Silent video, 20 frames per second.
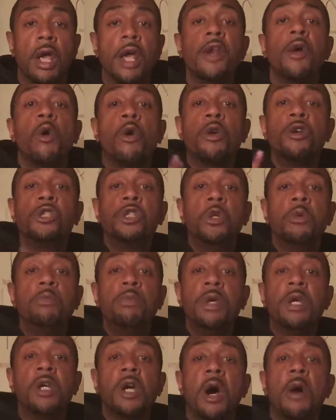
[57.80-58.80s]
in order to
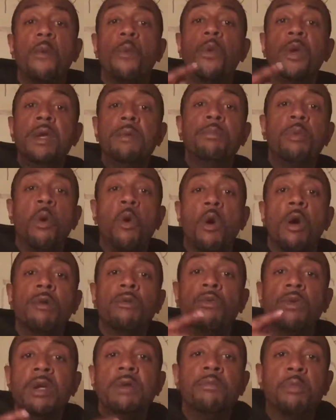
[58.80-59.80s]
become
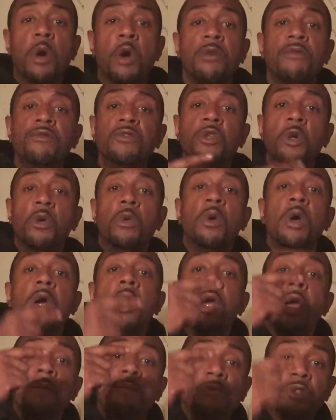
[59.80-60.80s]
reborn, rebirth to
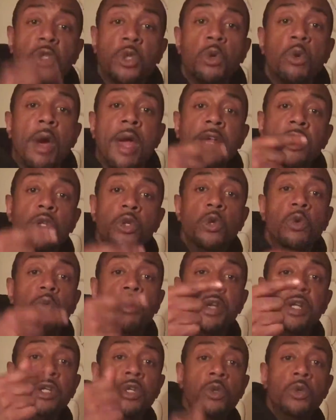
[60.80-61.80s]
to a new
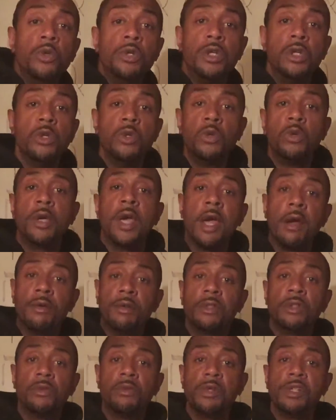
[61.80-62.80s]
renewed you,
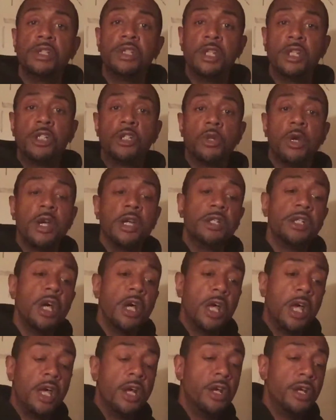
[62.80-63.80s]
characteristics, traits,
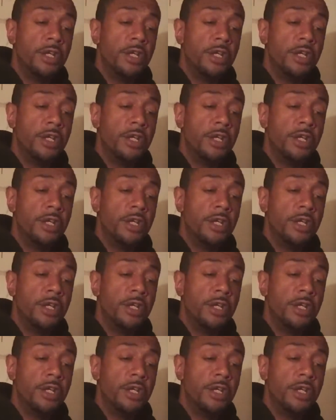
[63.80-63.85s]
and